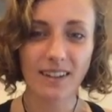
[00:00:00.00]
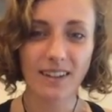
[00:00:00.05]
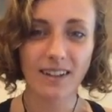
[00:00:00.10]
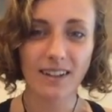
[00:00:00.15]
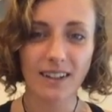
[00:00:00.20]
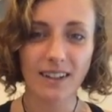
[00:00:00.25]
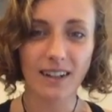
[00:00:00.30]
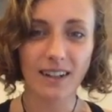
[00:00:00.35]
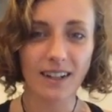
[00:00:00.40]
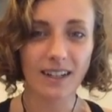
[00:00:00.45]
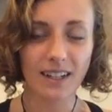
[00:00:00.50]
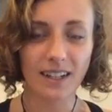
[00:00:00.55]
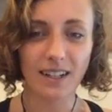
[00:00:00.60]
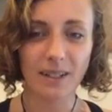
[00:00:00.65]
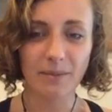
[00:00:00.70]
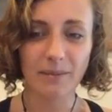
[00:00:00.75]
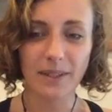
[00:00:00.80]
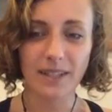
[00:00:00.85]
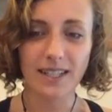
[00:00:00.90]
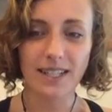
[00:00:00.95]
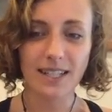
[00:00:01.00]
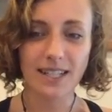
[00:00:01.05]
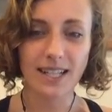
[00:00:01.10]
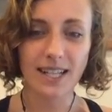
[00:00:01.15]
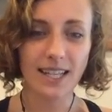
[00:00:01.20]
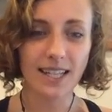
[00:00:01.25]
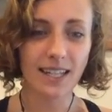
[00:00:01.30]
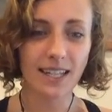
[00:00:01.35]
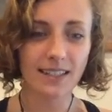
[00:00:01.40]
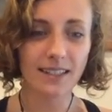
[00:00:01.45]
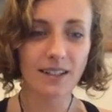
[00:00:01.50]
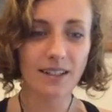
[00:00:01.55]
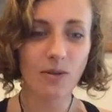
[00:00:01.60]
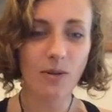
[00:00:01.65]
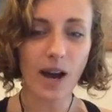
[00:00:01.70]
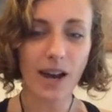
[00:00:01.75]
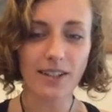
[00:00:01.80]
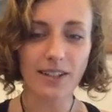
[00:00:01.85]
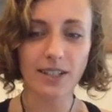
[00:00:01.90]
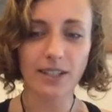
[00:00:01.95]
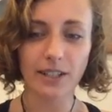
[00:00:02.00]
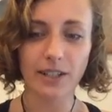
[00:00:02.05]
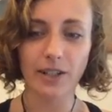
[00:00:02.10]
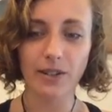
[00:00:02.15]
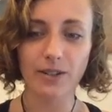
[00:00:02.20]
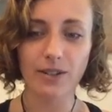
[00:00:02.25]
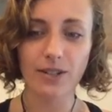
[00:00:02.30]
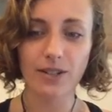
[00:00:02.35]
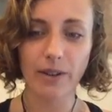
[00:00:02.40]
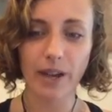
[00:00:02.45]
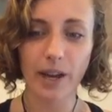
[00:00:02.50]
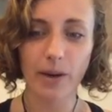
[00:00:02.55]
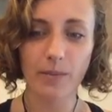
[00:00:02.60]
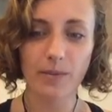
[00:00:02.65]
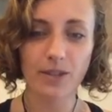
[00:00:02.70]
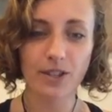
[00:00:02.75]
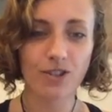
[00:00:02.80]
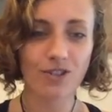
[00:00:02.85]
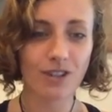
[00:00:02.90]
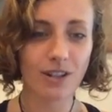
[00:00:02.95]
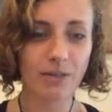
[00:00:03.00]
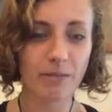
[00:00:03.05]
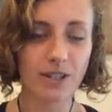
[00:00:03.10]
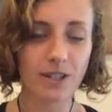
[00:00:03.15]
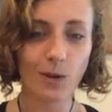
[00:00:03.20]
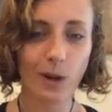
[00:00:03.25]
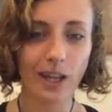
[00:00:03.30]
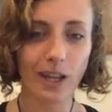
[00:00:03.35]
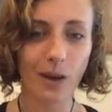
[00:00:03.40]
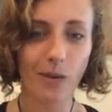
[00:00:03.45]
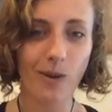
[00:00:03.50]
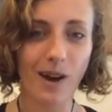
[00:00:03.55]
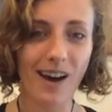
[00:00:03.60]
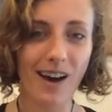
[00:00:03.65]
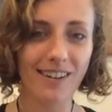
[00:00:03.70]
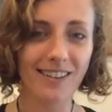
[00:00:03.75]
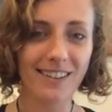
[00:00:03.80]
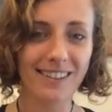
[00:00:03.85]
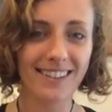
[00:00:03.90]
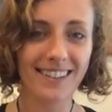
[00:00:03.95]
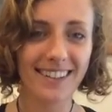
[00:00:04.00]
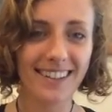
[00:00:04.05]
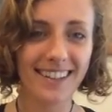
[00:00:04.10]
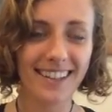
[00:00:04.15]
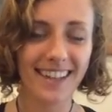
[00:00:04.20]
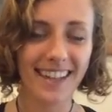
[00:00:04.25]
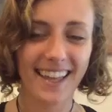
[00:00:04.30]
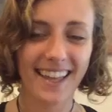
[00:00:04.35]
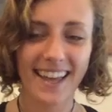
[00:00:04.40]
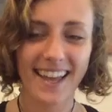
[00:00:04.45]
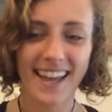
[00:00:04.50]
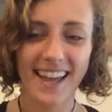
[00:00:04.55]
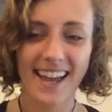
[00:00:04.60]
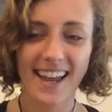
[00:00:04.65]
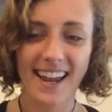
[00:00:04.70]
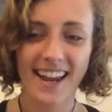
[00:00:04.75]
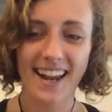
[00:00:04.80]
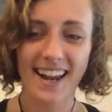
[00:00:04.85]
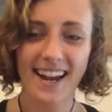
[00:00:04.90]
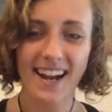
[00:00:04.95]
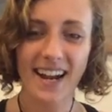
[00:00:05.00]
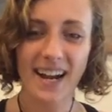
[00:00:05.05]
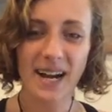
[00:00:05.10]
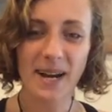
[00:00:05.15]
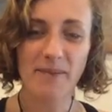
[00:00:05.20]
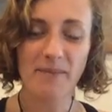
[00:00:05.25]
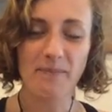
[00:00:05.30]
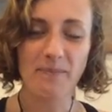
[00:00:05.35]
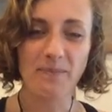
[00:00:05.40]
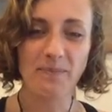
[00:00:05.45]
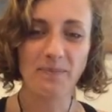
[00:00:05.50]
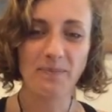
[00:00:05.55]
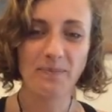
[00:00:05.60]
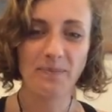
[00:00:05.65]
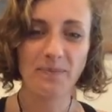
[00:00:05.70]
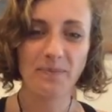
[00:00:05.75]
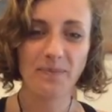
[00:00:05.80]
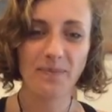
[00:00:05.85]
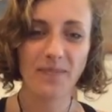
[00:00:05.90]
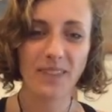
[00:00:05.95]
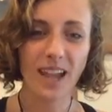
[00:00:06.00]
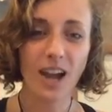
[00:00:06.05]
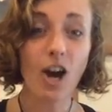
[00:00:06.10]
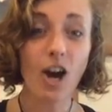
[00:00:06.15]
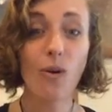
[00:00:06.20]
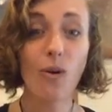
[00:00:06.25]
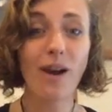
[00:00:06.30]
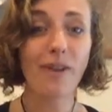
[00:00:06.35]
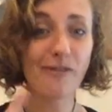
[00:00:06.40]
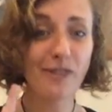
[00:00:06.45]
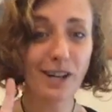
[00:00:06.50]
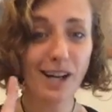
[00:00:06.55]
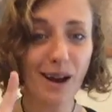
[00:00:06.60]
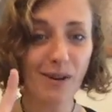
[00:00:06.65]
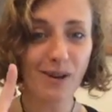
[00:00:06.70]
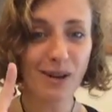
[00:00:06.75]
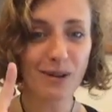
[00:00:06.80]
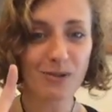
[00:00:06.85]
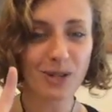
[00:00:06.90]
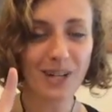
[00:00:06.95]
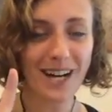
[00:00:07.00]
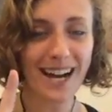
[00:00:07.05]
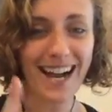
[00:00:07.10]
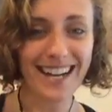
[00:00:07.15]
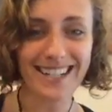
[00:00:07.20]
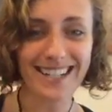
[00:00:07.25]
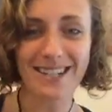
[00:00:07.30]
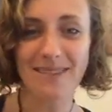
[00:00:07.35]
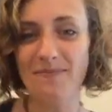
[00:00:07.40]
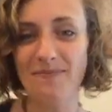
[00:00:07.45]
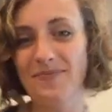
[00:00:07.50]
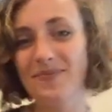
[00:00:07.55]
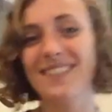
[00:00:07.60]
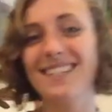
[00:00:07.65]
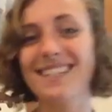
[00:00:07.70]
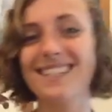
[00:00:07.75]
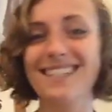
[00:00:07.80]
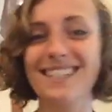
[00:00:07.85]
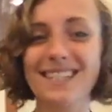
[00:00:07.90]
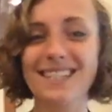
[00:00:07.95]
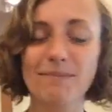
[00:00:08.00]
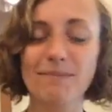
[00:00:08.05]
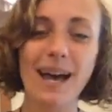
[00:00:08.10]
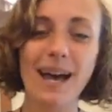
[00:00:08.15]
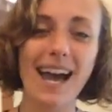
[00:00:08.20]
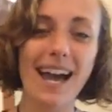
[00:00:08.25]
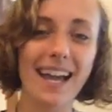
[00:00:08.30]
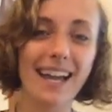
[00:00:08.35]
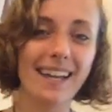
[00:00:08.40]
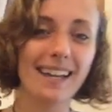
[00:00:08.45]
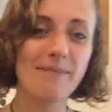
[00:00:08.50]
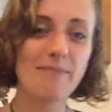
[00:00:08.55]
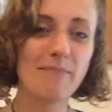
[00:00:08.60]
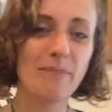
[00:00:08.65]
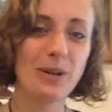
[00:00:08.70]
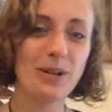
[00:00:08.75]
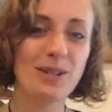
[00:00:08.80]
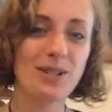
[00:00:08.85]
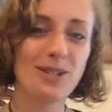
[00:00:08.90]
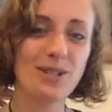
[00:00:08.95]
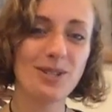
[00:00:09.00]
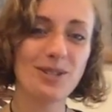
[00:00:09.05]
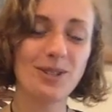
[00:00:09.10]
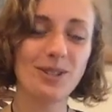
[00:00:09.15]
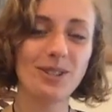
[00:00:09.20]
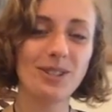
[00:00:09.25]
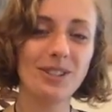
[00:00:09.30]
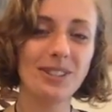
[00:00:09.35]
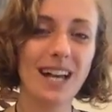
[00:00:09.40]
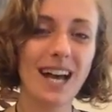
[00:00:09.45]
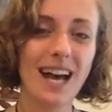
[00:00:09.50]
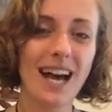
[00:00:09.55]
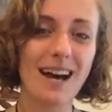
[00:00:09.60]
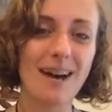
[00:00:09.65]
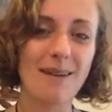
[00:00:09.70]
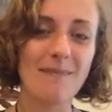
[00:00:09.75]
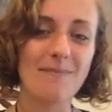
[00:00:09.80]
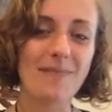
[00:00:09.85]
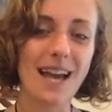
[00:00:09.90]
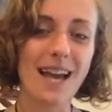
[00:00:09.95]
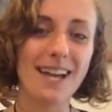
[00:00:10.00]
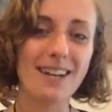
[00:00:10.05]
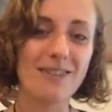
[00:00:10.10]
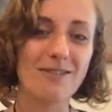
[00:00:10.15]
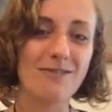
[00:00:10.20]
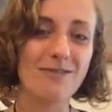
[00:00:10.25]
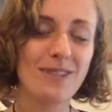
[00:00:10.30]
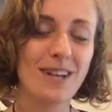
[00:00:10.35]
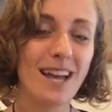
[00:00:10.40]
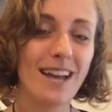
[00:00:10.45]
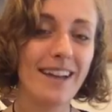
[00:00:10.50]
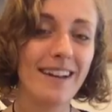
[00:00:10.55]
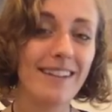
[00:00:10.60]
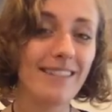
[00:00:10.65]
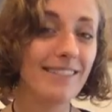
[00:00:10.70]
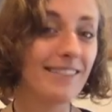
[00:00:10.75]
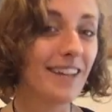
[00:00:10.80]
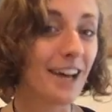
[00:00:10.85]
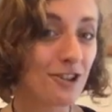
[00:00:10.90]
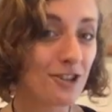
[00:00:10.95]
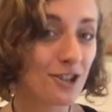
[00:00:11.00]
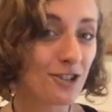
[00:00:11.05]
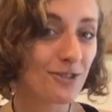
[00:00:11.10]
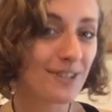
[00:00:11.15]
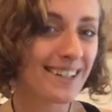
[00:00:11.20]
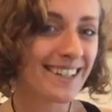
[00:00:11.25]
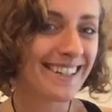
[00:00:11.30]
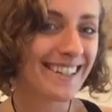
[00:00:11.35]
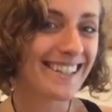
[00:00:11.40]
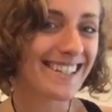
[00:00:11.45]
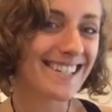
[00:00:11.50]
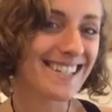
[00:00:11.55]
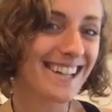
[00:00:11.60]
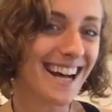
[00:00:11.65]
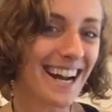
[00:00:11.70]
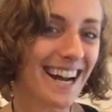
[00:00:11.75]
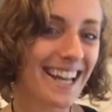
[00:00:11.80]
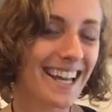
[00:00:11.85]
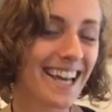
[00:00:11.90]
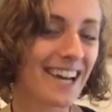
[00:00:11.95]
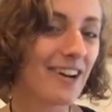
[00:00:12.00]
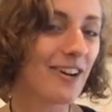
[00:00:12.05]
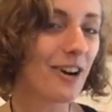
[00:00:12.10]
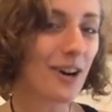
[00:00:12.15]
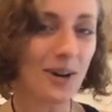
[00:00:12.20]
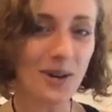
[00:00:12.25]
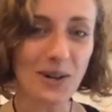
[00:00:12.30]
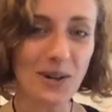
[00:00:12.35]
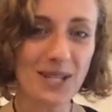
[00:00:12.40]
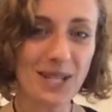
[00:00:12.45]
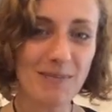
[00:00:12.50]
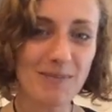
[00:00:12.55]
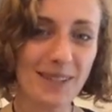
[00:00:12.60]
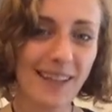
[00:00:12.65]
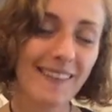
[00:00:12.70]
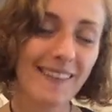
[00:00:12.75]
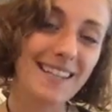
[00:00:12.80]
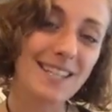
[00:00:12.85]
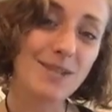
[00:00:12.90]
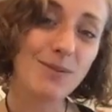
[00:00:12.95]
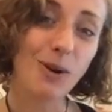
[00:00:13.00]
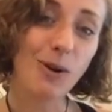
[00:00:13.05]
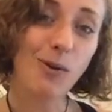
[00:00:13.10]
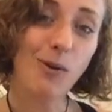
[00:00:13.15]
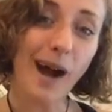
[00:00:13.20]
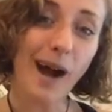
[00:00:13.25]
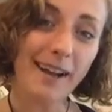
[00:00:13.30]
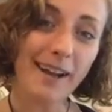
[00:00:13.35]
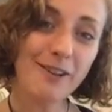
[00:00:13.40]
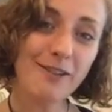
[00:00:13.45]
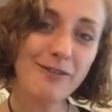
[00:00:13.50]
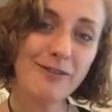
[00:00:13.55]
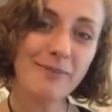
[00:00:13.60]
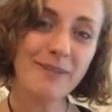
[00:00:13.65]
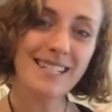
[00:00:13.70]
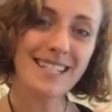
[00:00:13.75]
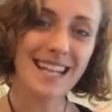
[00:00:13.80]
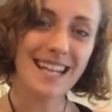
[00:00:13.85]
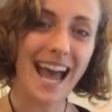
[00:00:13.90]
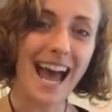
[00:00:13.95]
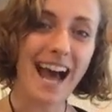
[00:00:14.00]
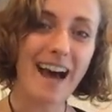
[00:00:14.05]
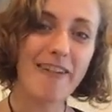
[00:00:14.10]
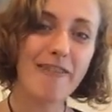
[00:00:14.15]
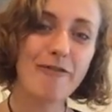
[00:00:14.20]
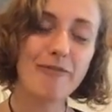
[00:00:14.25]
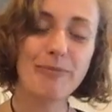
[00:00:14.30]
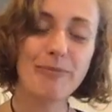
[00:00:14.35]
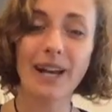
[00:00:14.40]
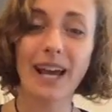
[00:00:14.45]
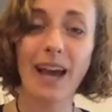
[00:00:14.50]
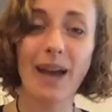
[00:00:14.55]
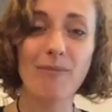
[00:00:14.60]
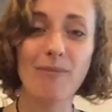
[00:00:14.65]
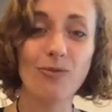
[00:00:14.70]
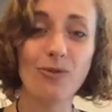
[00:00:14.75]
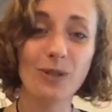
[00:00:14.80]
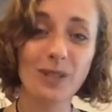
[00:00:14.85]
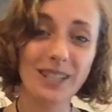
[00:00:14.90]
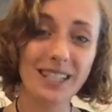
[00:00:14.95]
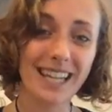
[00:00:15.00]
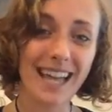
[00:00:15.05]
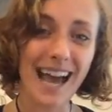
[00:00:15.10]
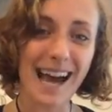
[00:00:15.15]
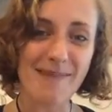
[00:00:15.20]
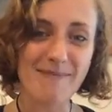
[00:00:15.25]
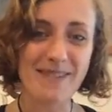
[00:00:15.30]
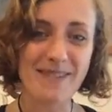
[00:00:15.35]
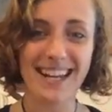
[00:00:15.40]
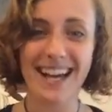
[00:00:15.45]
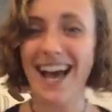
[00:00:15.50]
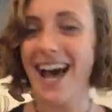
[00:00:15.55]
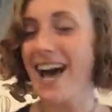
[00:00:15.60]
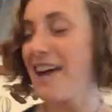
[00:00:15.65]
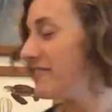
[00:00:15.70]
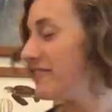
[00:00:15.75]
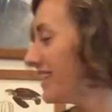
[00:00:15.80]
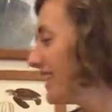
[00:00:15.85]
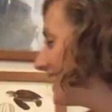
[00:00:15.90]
It's taking a little while to load, so I hope the stream is working well. Oh, I forgot one more item. This is my personal kind of luxury. It's not at all something that's required for me to have, but I'm really happy to have it,